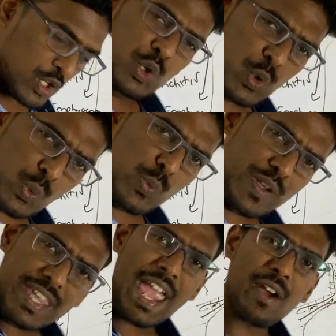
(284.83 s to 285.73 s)
Do
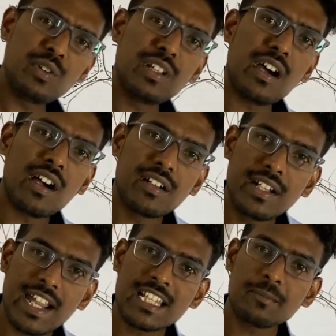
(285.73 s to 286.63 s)
we have the
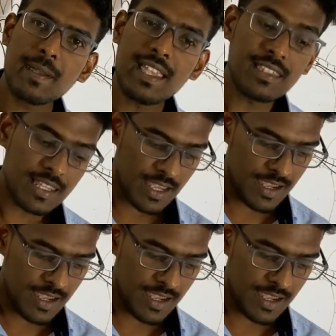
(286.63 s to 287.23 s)
dead space?